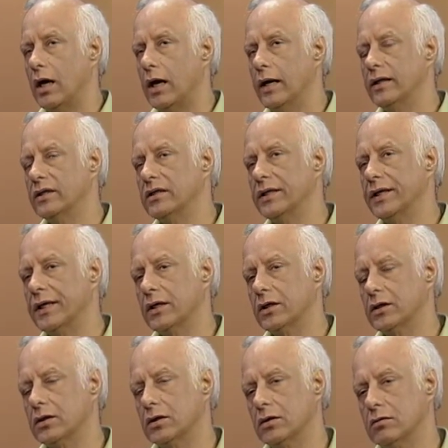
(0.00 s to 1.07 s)
I
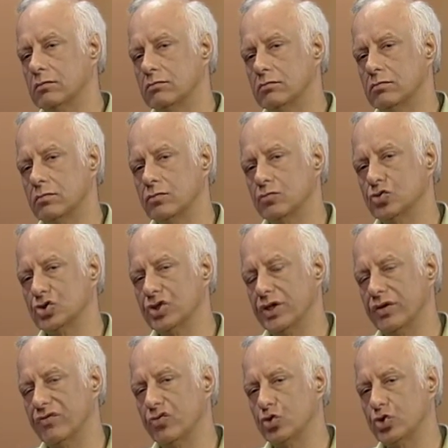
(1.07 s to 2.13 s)
think, see,
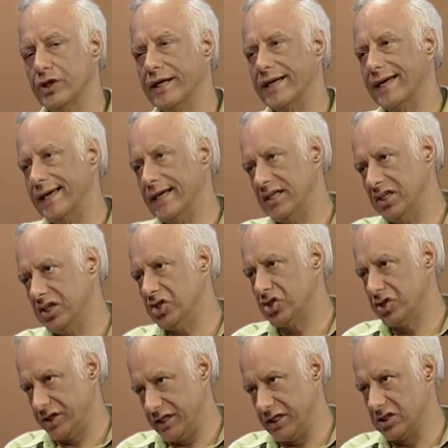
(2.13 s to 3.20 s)
if you take any
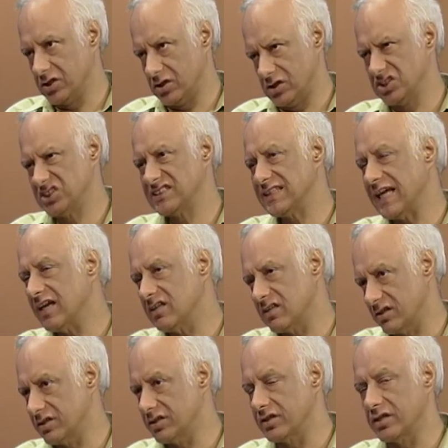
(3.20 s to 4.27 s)
indicator,
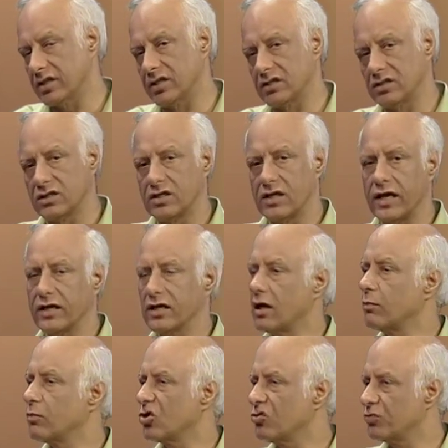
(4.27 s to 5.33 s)
standard indicator, like
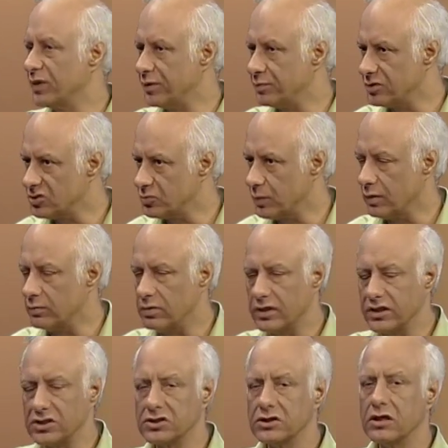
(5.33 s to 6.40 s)
number of papers
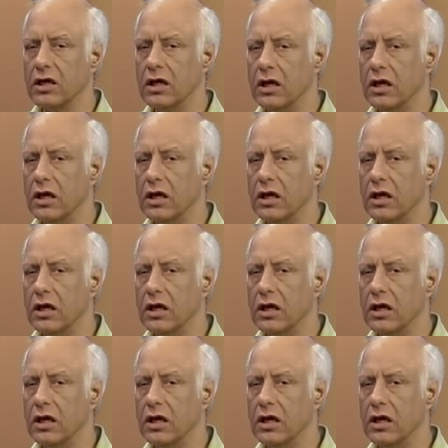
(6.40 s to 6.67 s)
published,